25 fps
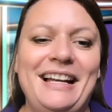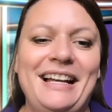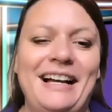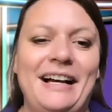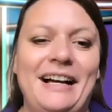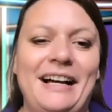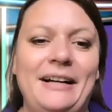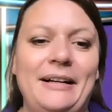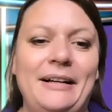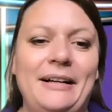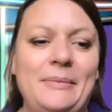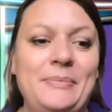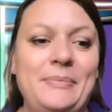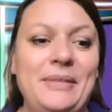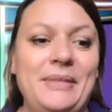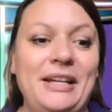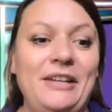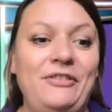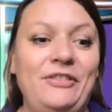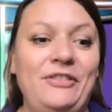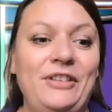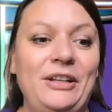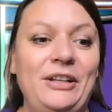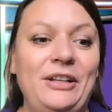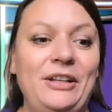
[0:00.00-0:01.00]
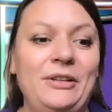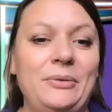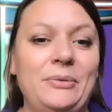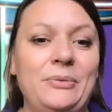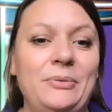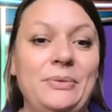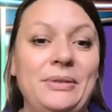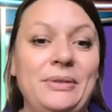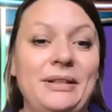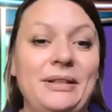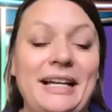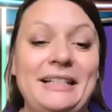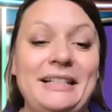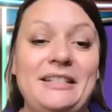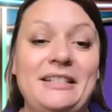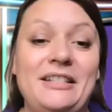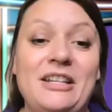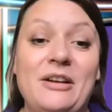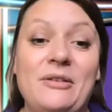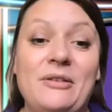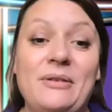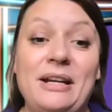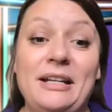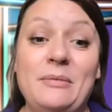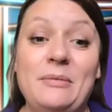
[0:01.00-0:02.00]
Um, if you would like to
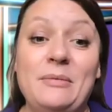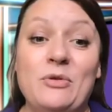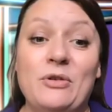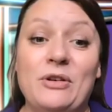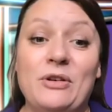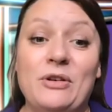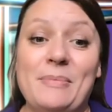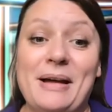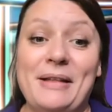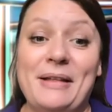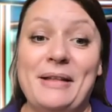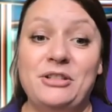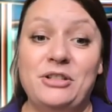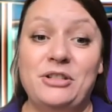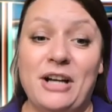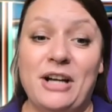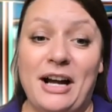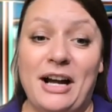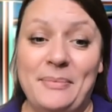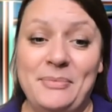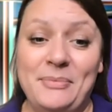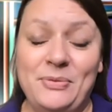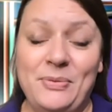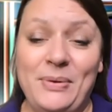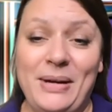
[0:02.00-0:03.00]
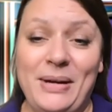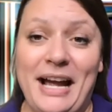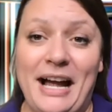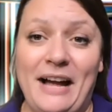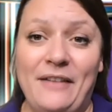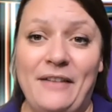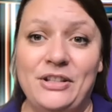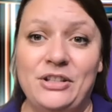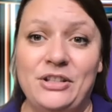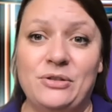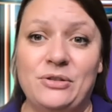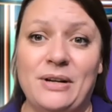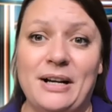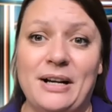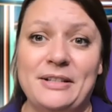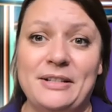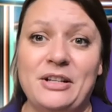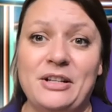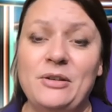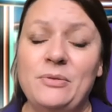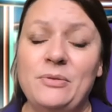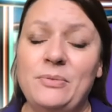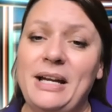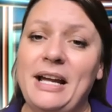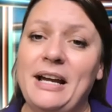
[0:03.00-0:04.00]
know any more about the jobs we have at
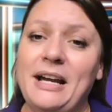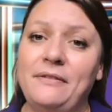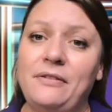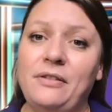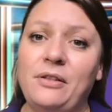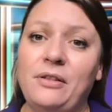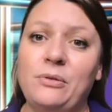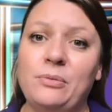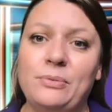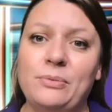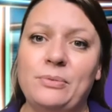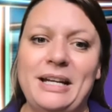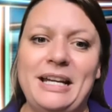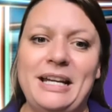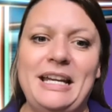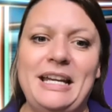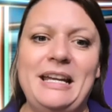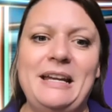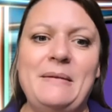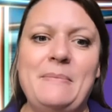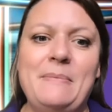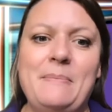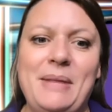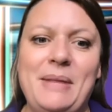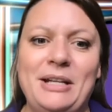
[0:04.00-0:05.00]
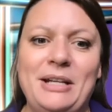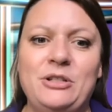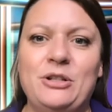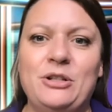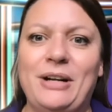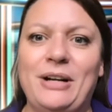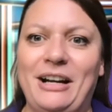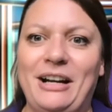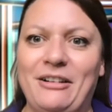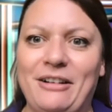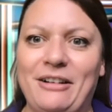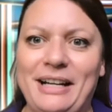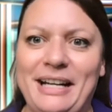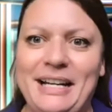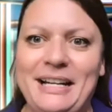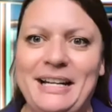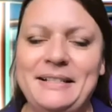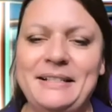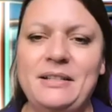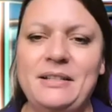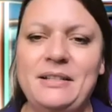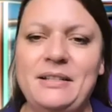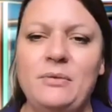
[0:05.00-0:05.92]
Terazo, we have three major areas.